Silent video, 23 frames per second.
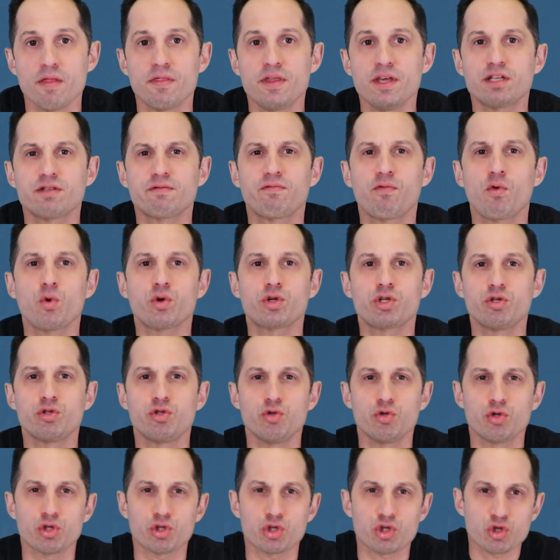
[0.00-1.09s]
This forces
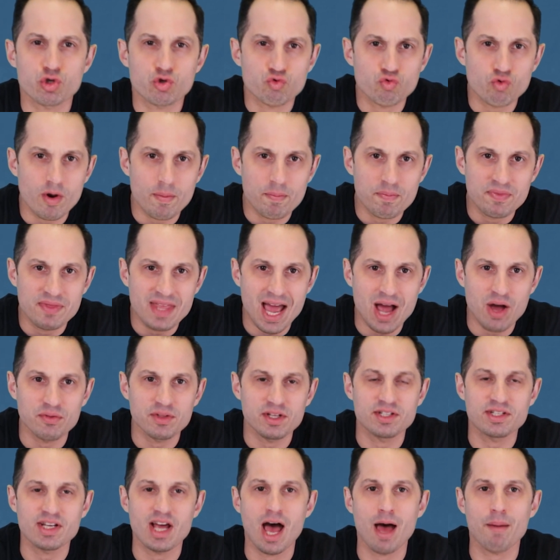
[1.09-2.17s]
you to strip down
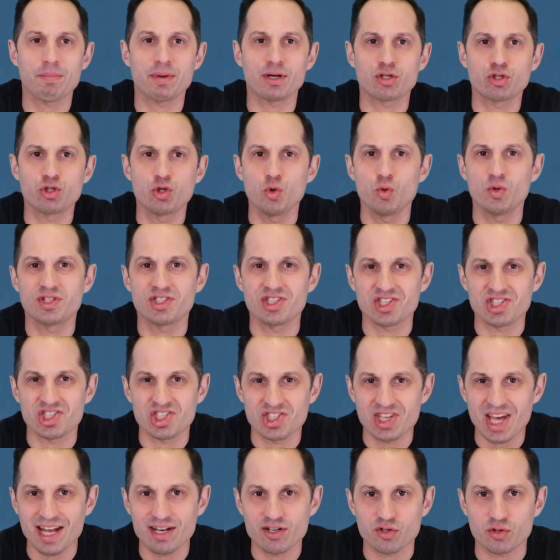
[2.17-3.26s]
the topic to its
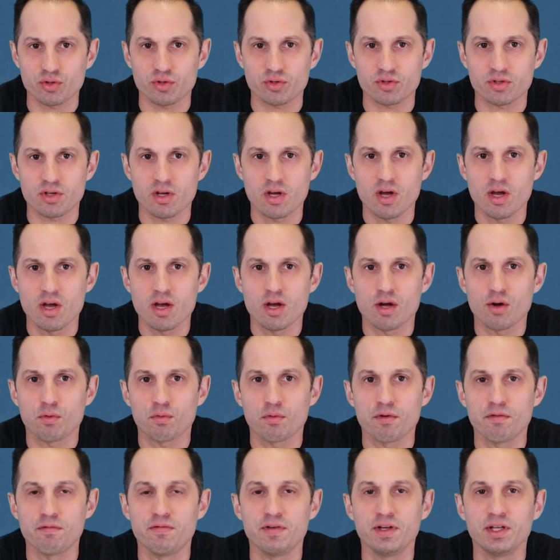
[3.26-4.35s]
essentials,
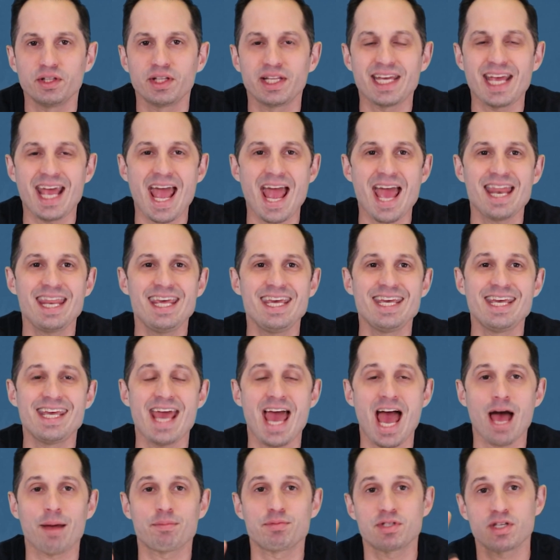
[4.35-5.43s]
revealing any
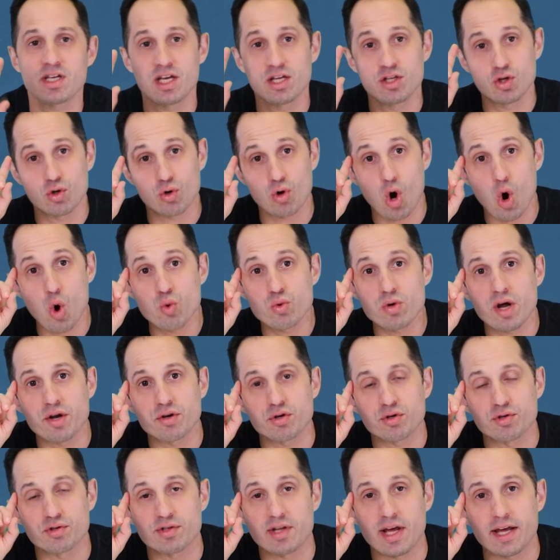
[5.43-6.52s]
gaps in your own
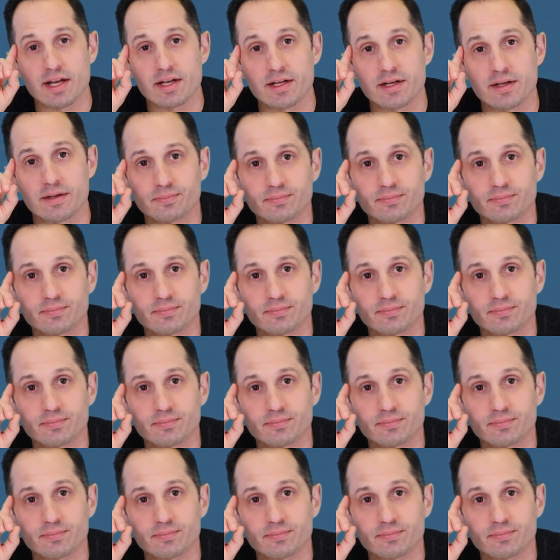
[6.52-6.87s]
understanding.